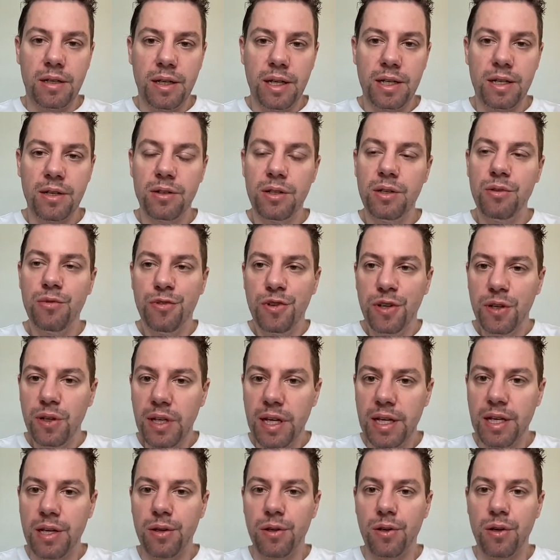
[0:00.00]
Like you, you feel
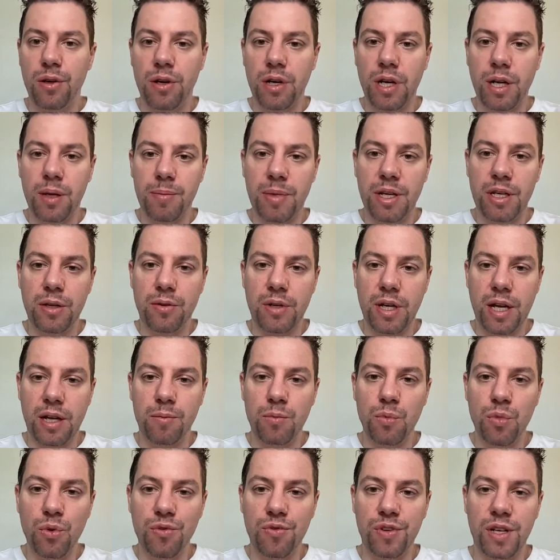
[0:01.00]
like you're learning, but you're not
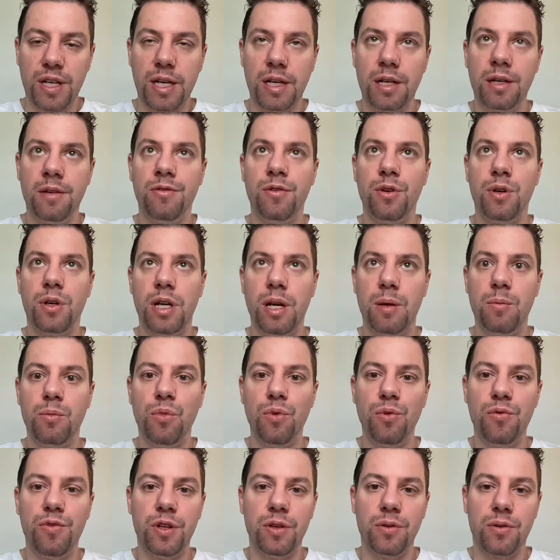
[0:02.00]
moving. And if you're not
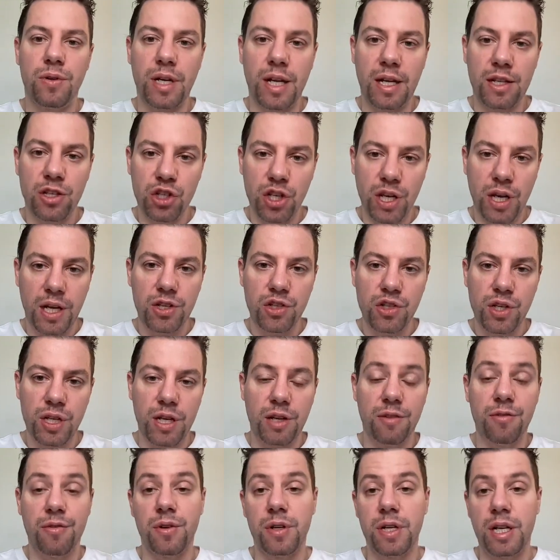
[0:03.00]
moving, you're not changing. And
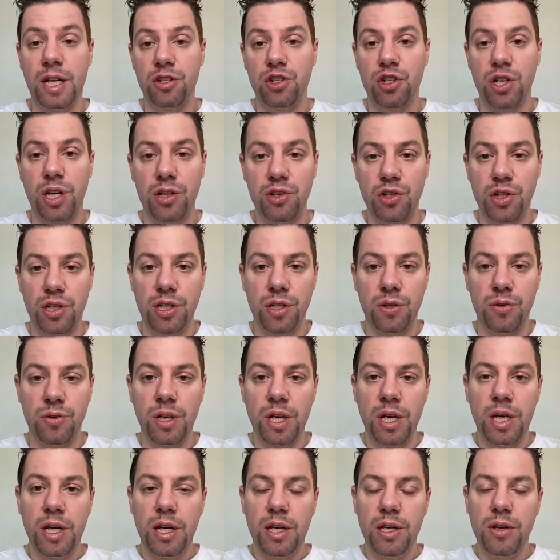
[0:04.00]
if you're not changing, you
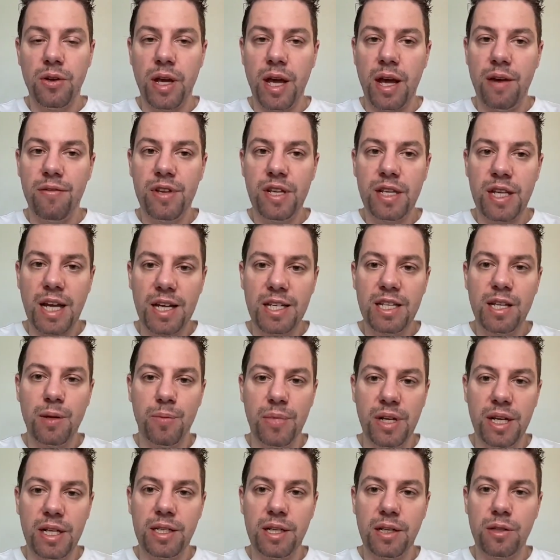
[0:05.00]
you have not the
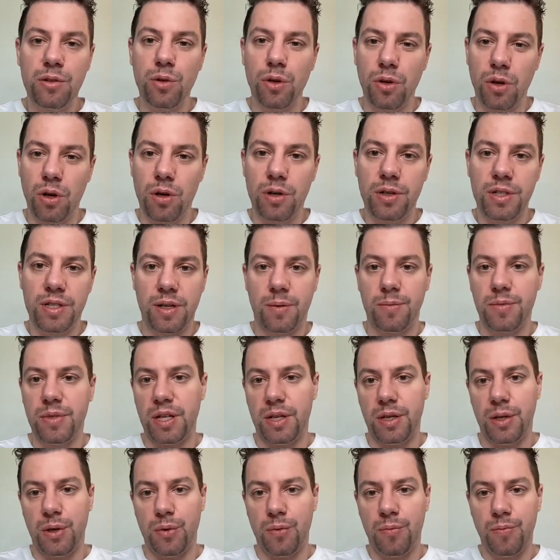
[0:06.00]
ability to learn something
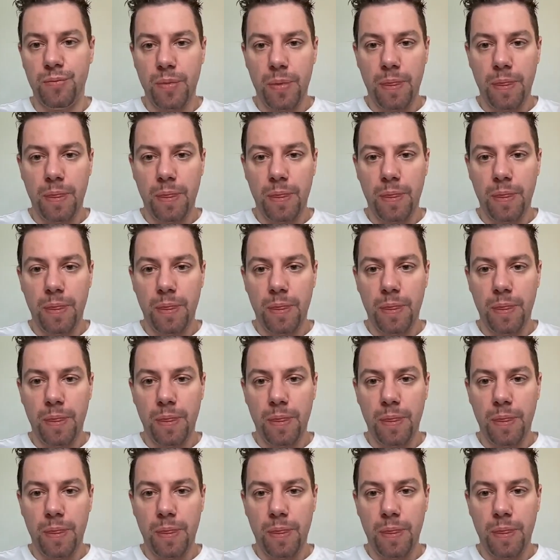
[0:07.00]
new.